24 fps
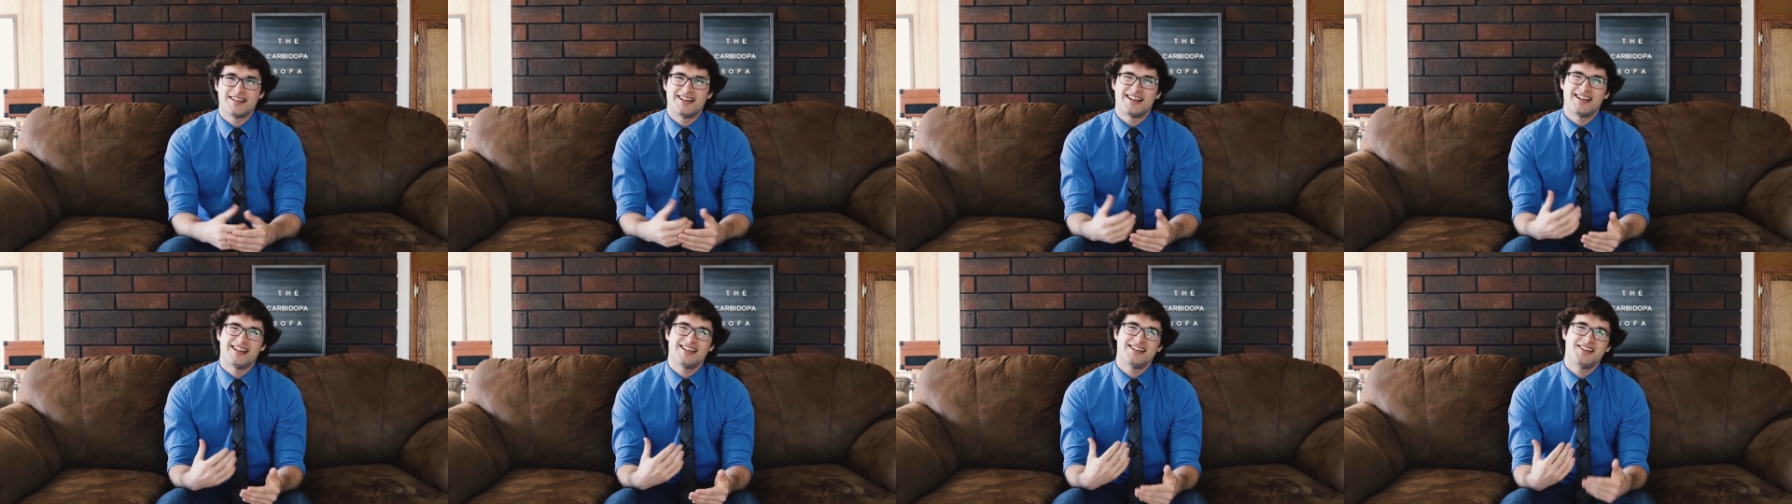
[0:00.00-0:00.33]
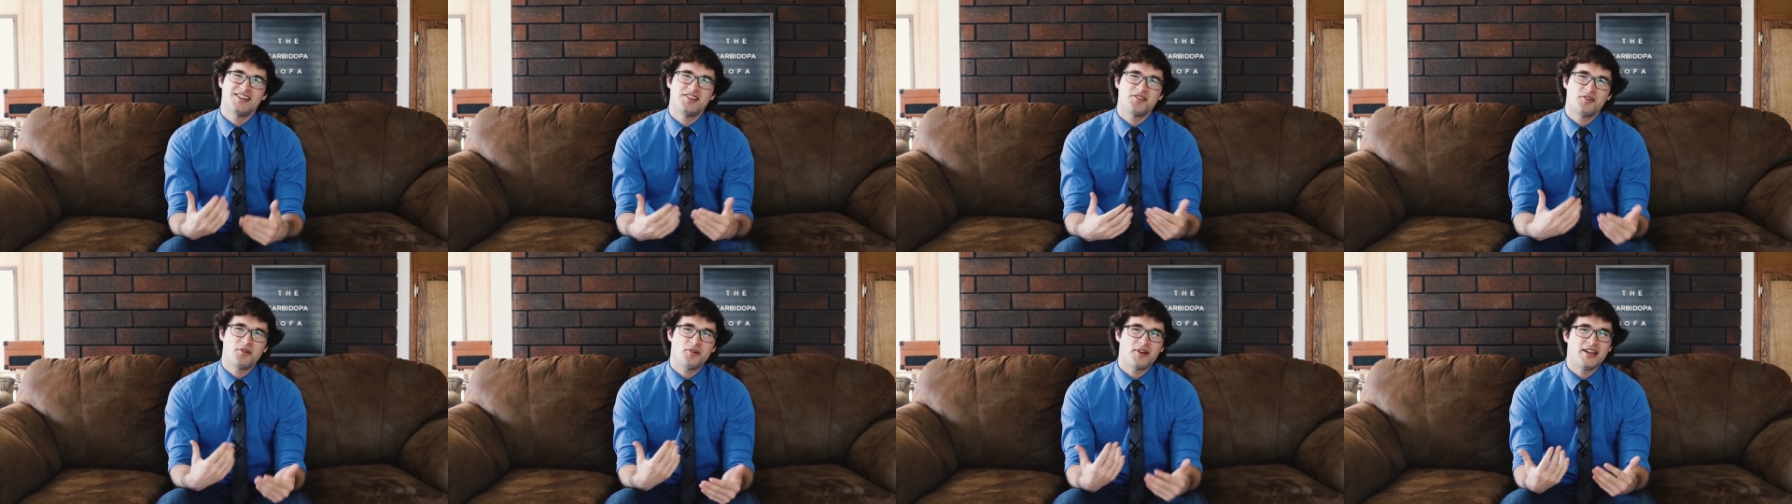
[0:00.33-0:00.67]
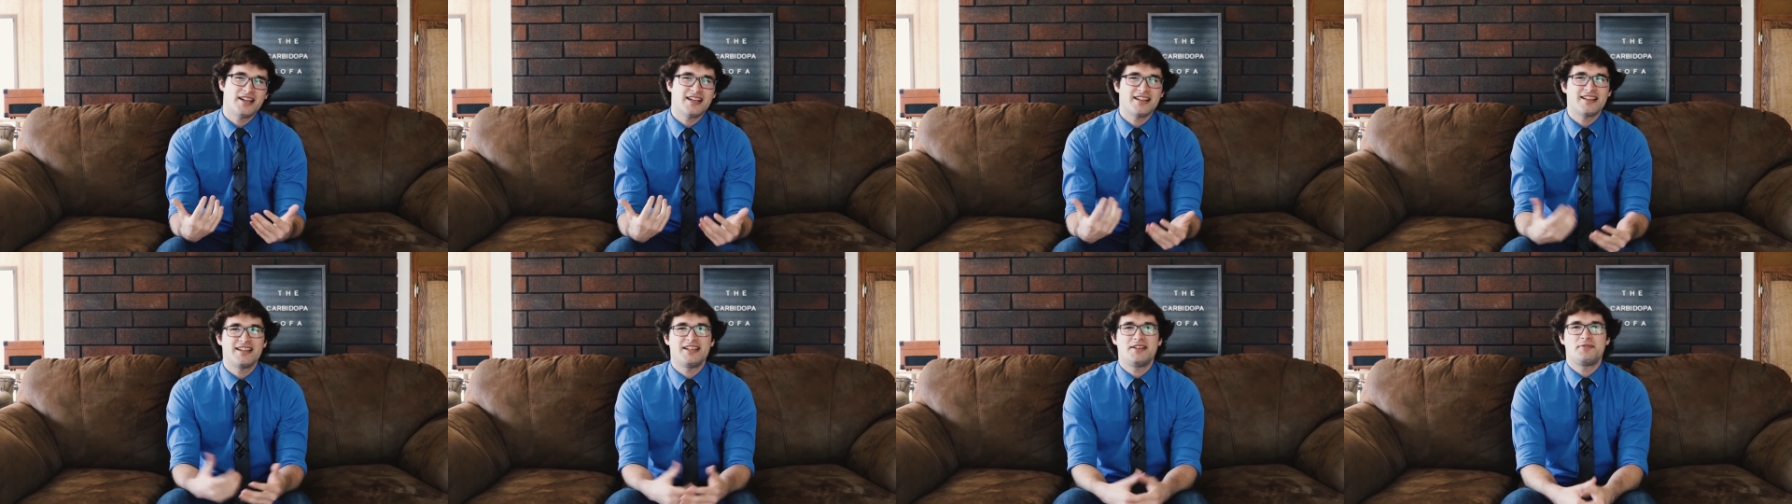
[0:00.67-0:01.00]

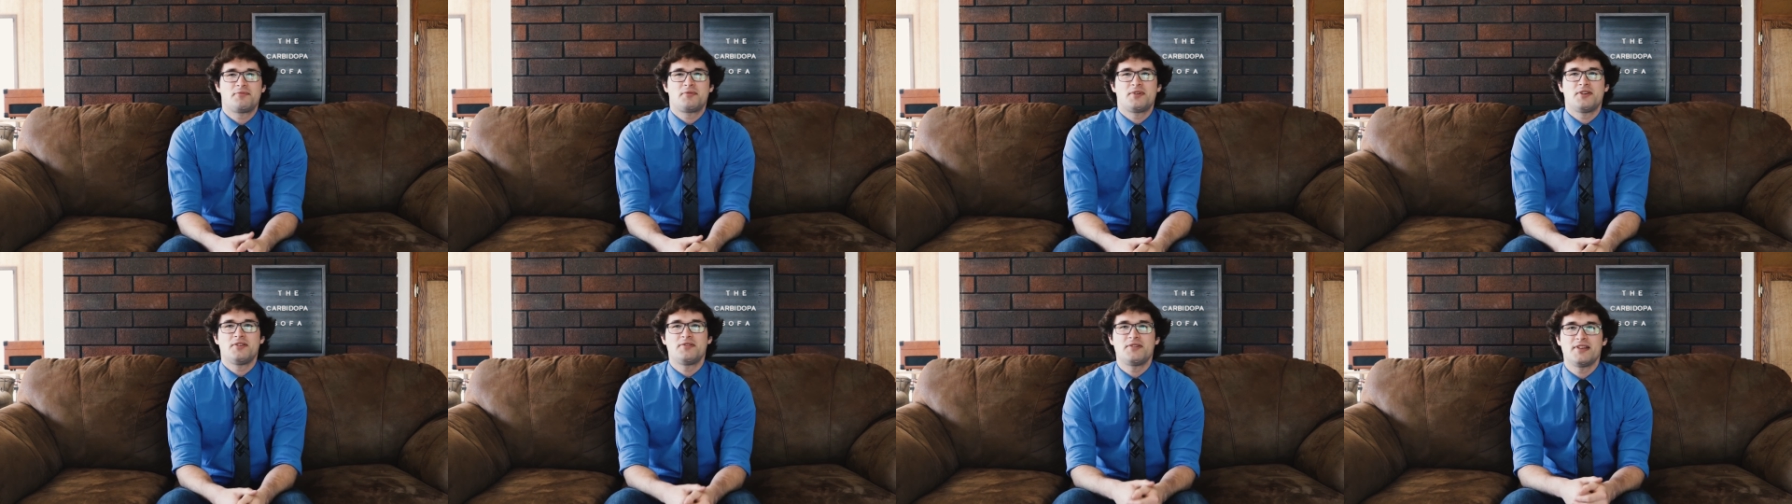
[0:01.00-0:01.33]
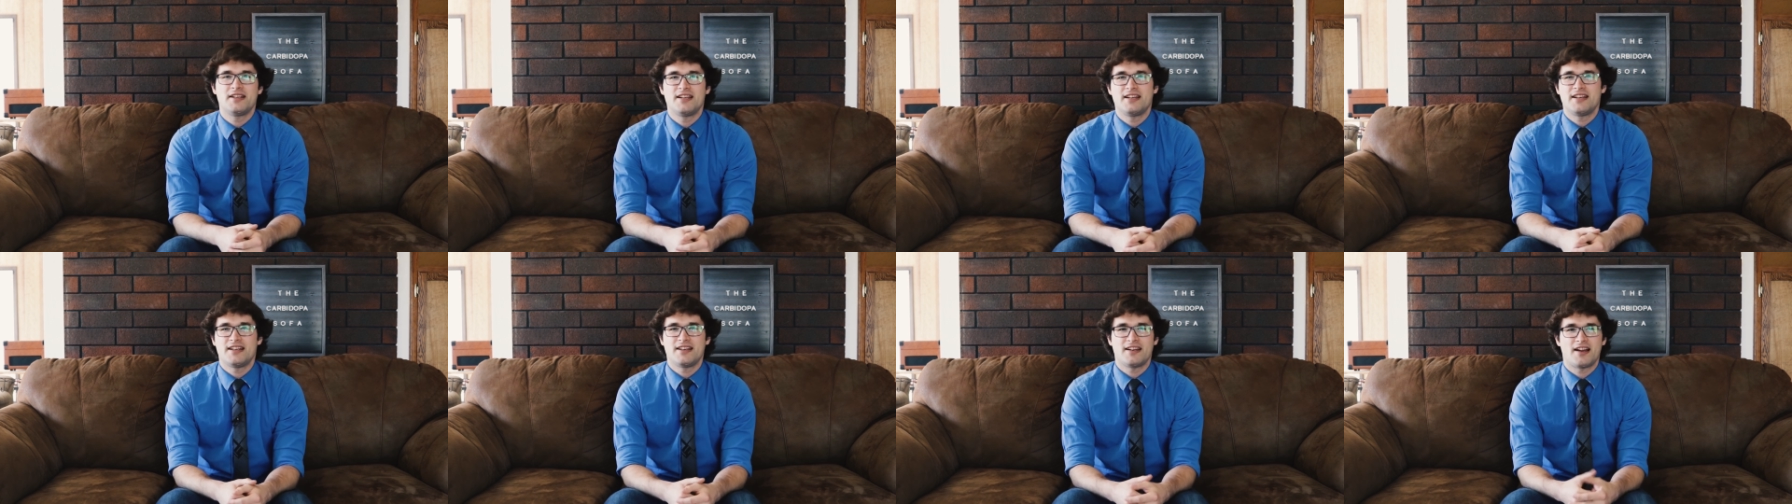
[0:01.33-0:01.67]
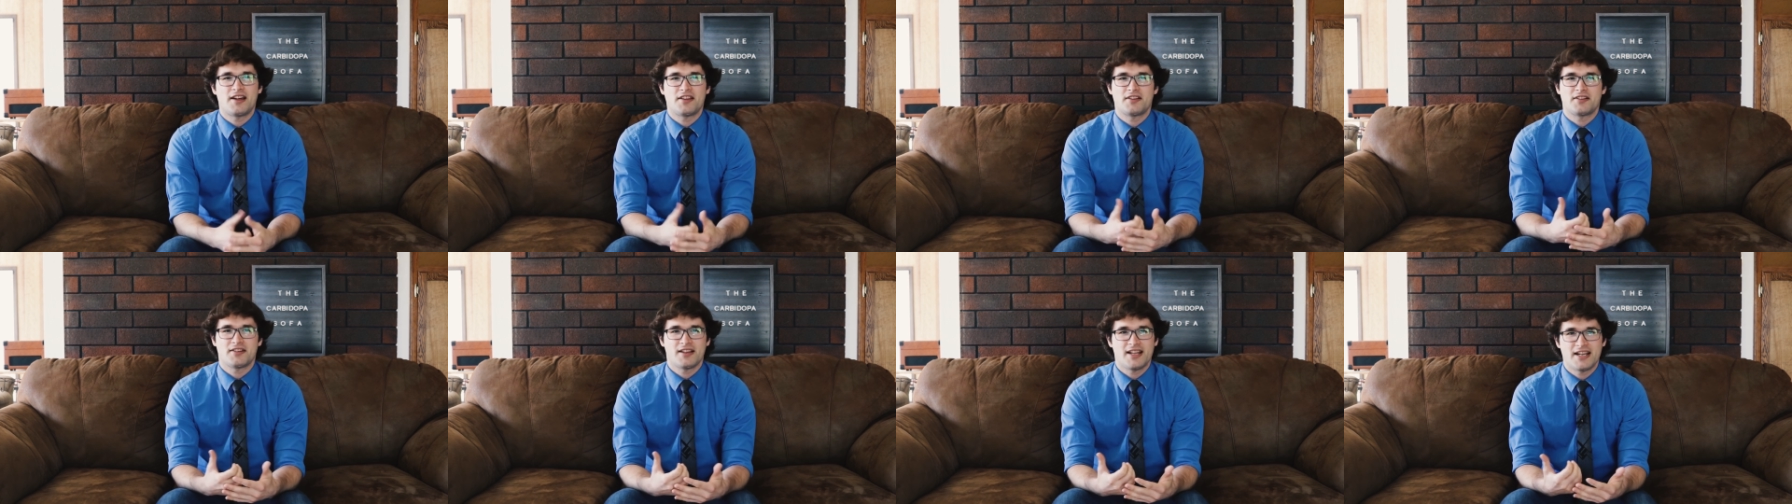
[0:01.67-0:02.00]
annoyingly rooted in
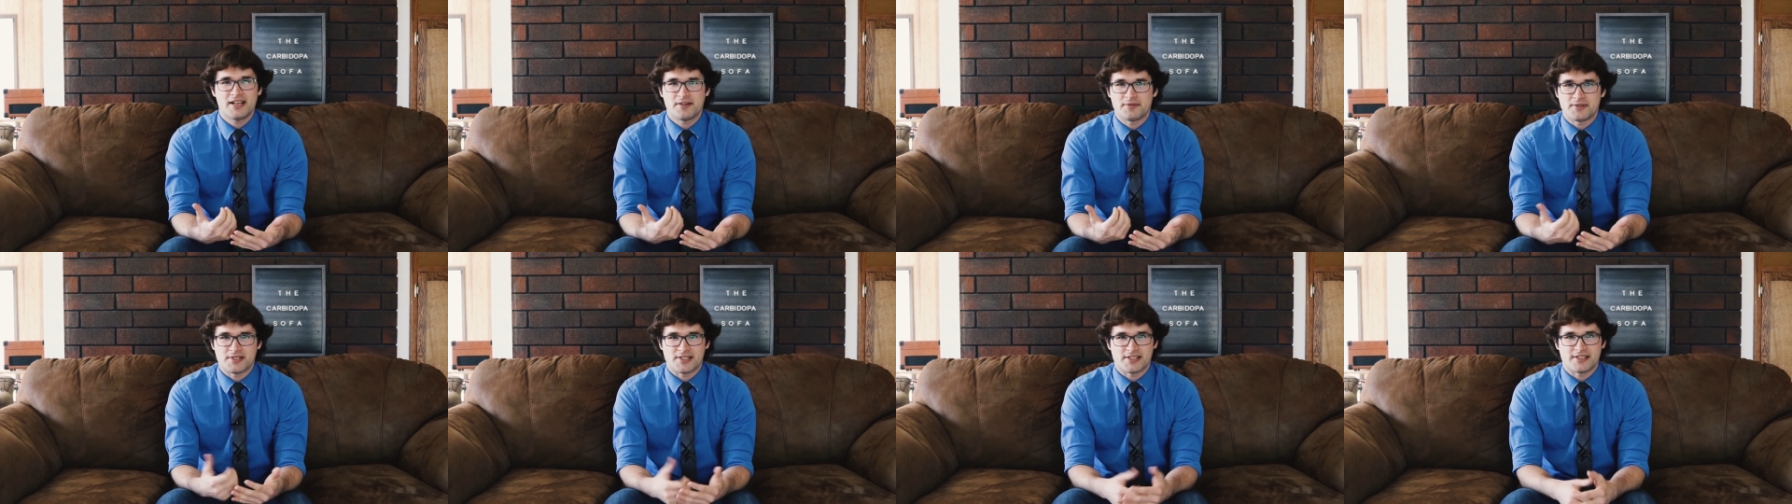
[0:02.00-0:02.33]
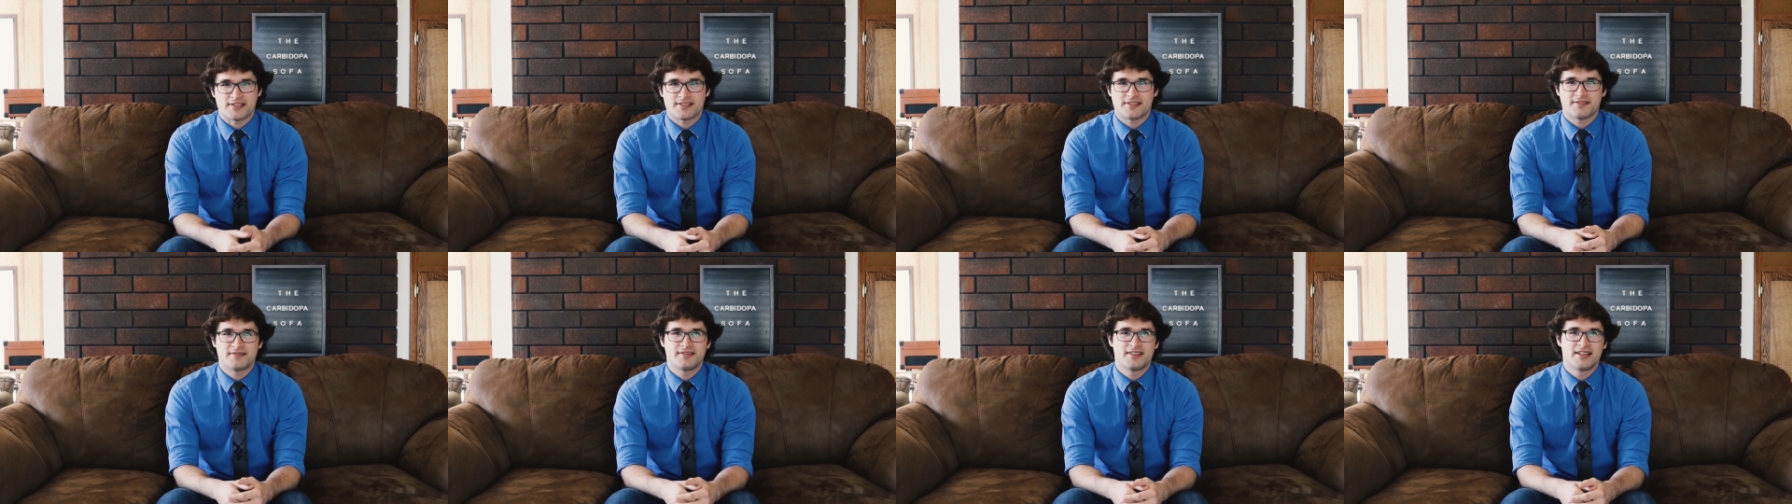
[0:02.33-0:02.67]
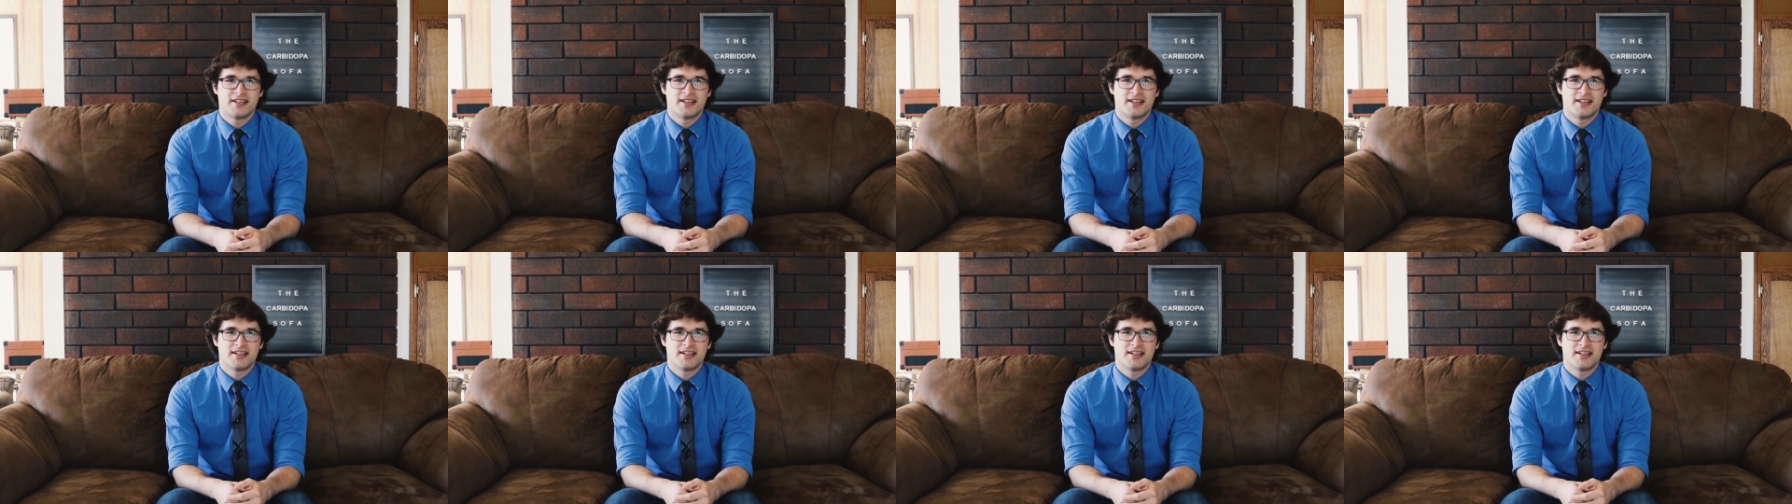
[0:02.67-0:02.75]
other languages.